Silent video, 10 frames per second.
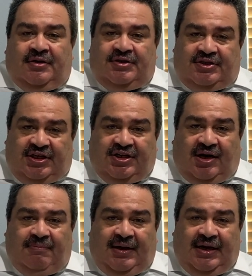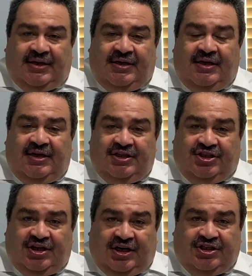central bank
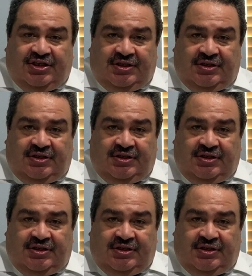instructions.